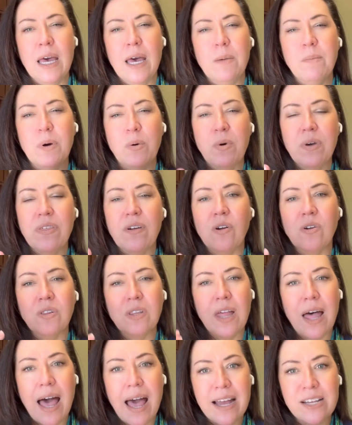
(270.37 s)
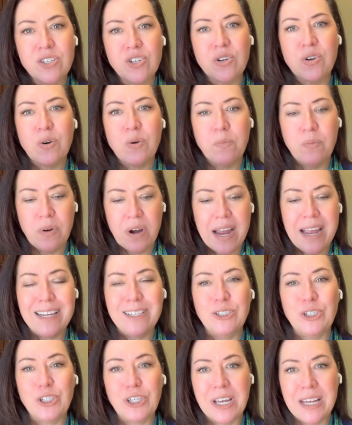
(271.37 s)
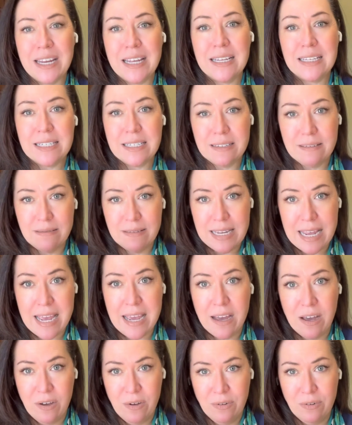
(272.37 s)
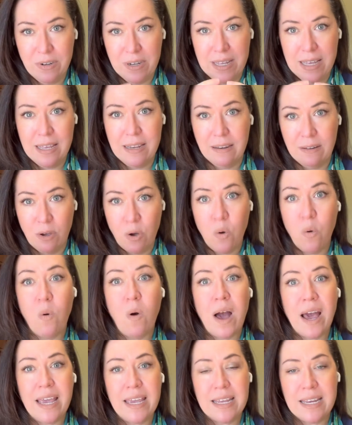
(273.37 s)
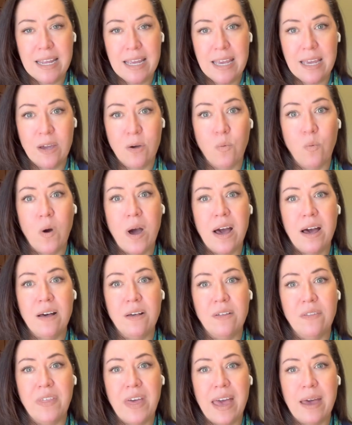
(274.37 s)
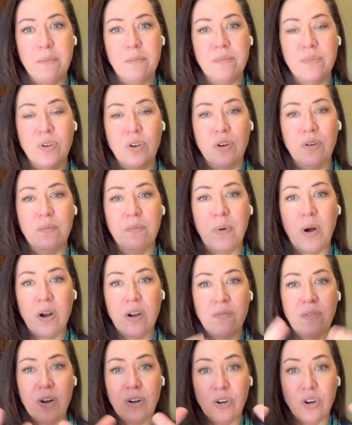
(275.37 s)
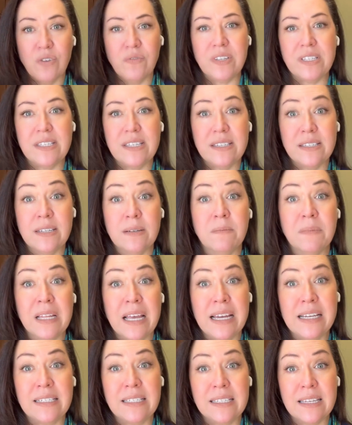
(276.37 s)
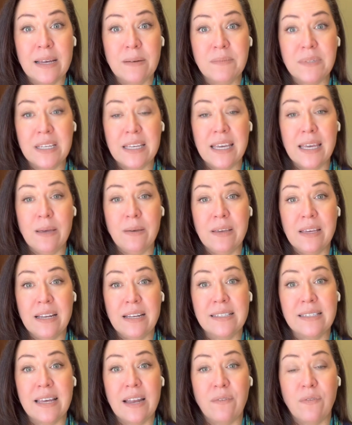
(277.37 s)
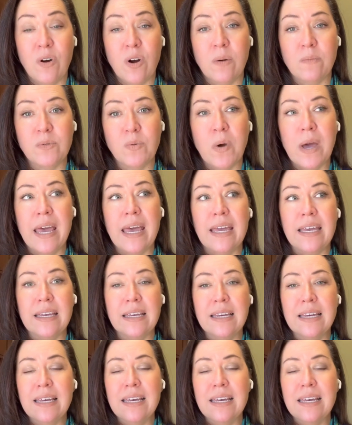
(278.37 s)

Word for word: But with our logical brain shutting down and quieting while that part of our nervous system lights up to keep get us out of harm's way,